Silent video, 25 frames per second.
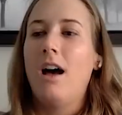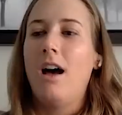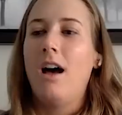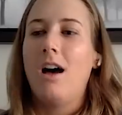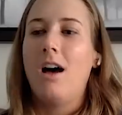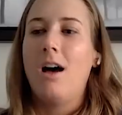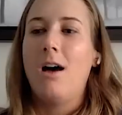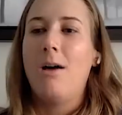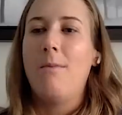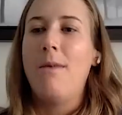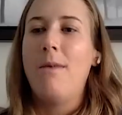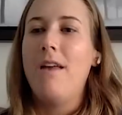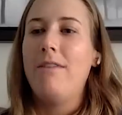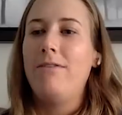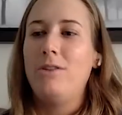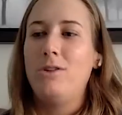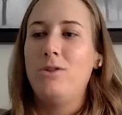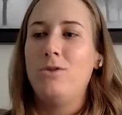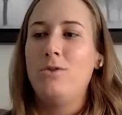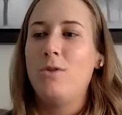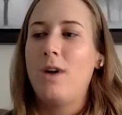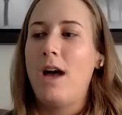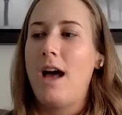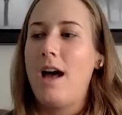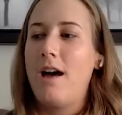Um, if
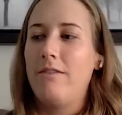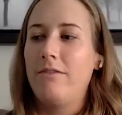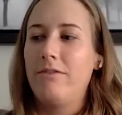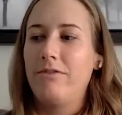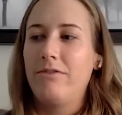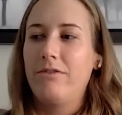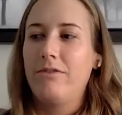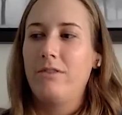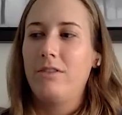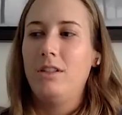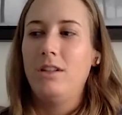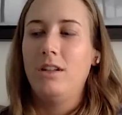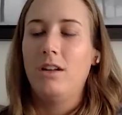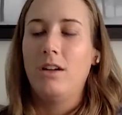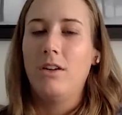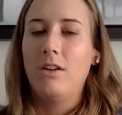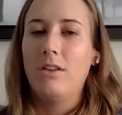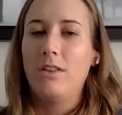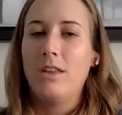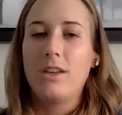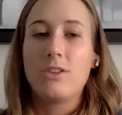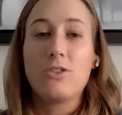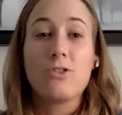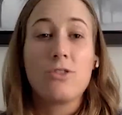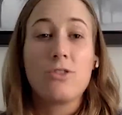you have you
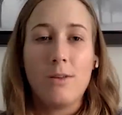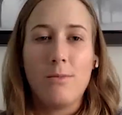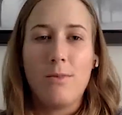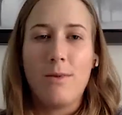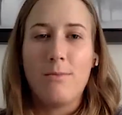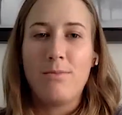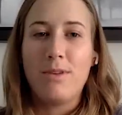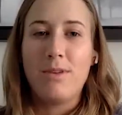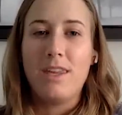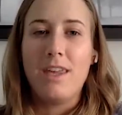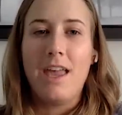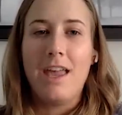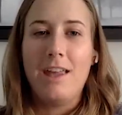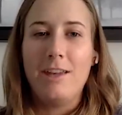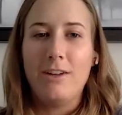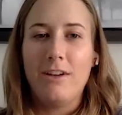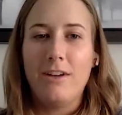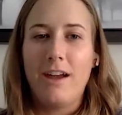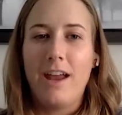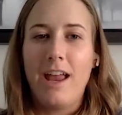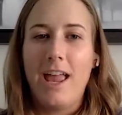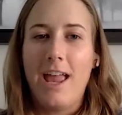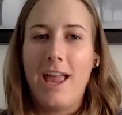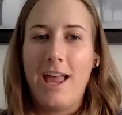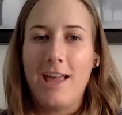know the extreme MP in
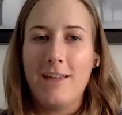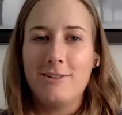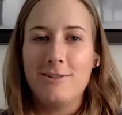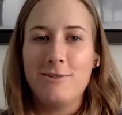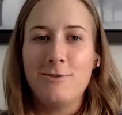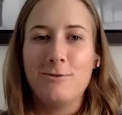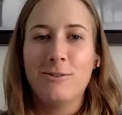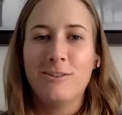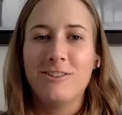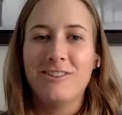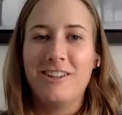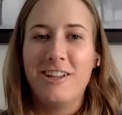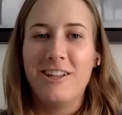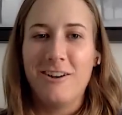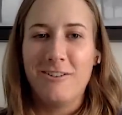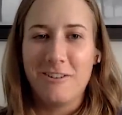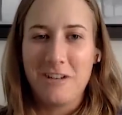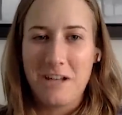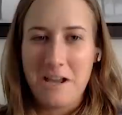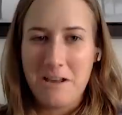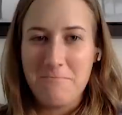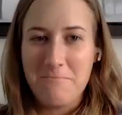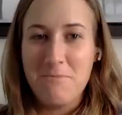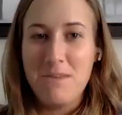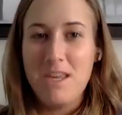your hand, you will know
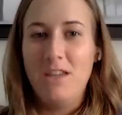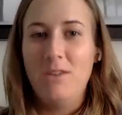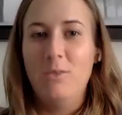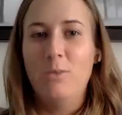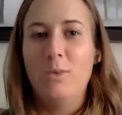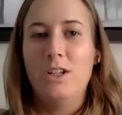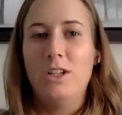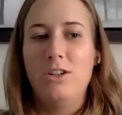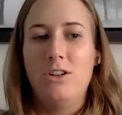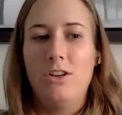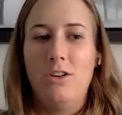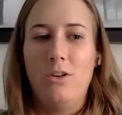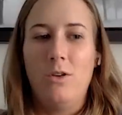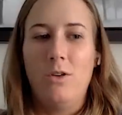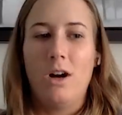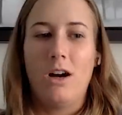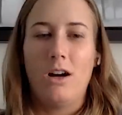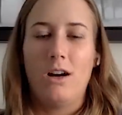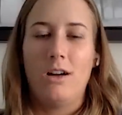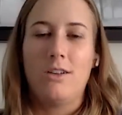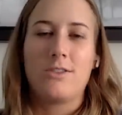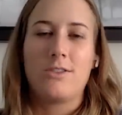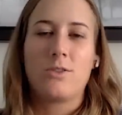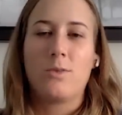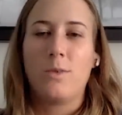what I mean when you
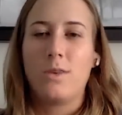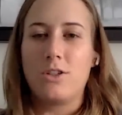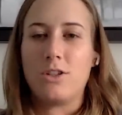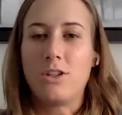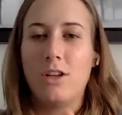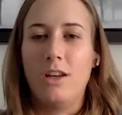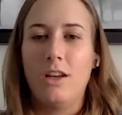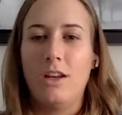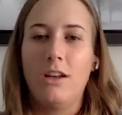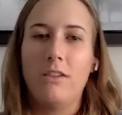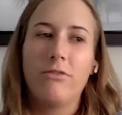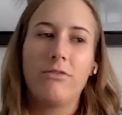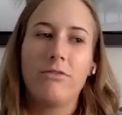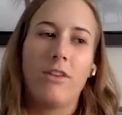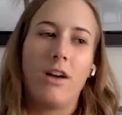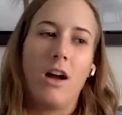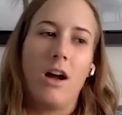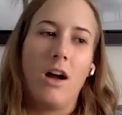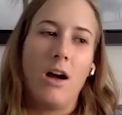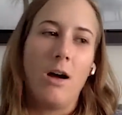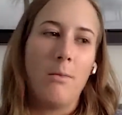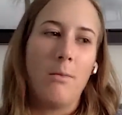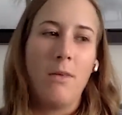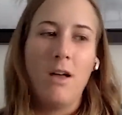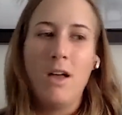are switching
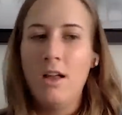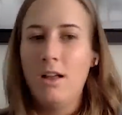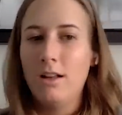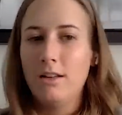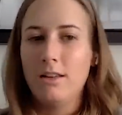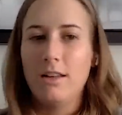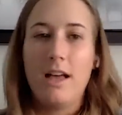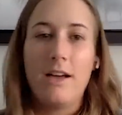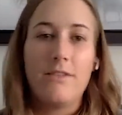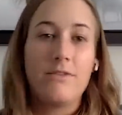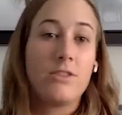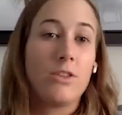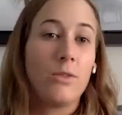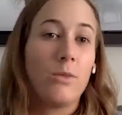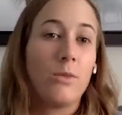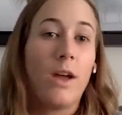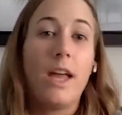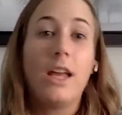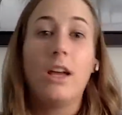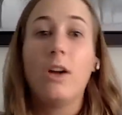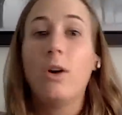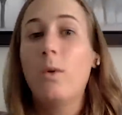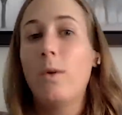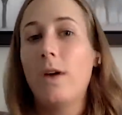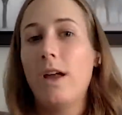from left to
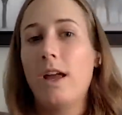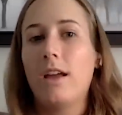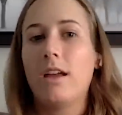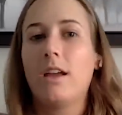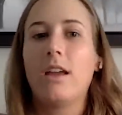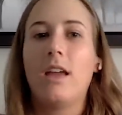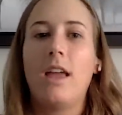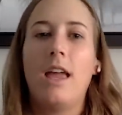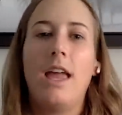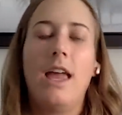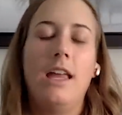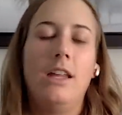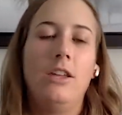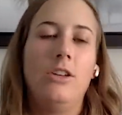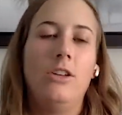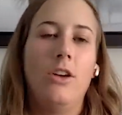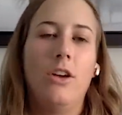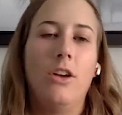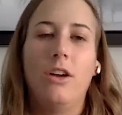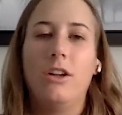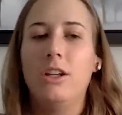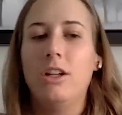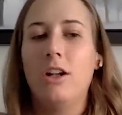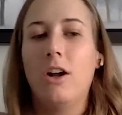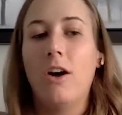right quick, and
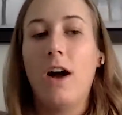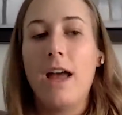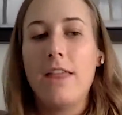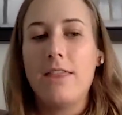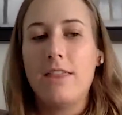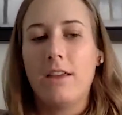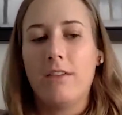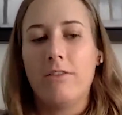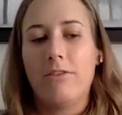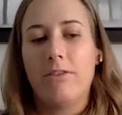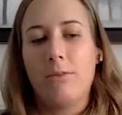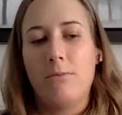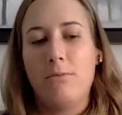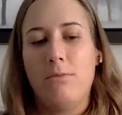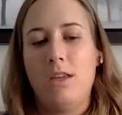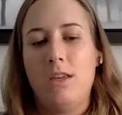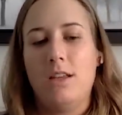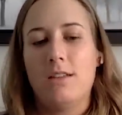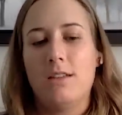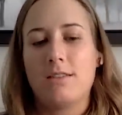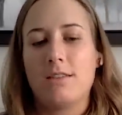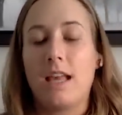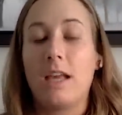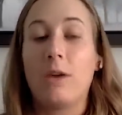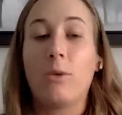you're you know I think for
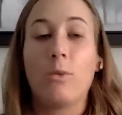me it's